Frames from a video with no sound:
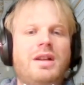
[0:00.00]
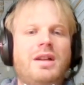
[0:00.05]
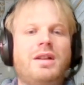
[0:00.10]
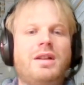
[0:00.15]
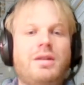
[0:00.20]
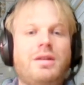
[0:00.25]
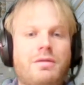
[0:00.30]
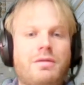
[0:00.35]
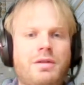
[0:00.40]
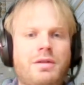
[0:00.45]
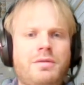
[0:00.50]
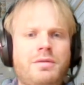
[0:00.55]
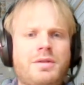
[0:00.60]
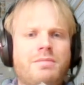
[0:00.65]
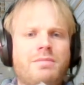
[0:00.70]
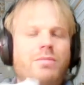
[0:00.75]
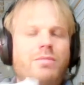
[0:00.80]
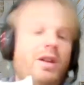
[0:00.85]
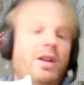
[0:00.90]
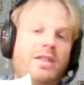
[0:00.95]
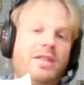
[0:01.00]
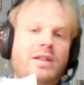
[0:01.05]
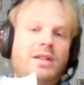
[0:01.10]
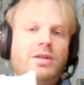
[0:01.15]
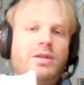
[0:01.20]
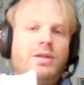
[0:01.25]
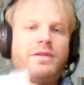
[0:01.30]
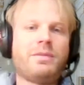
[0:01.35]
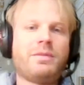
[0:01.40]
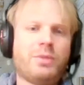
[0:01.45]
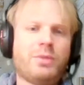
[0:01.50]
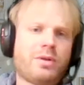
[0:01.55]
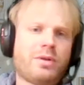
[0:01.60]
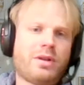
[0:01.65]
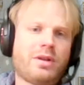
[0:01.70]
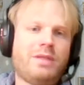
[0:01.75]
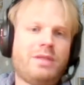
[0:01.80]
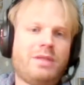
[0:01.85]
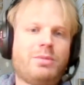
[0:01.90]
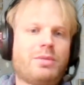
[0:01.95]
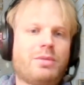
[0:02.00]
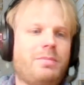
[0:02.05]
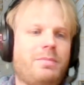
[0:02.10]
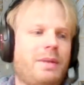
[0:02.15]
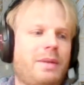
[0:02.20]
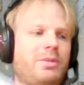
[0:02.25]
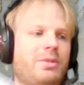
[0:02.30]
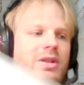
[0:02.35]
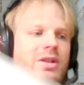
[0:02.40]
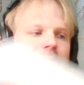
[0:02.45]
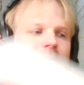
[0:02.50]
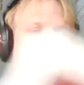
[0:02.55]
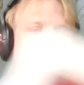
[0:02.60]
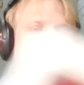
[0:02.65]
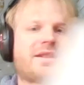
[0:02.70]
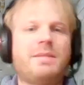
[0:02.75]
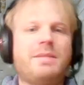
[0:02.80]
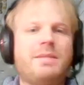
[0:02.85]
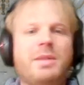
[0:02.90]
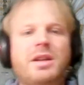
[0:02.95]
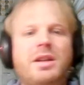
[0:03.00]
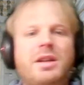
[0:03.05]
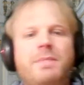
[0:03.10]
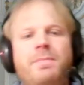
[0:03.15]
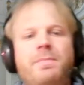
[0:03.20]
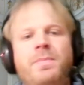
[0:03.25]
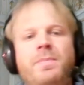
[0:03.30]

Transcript: euros, and then you have the book and the book publisher makes some money.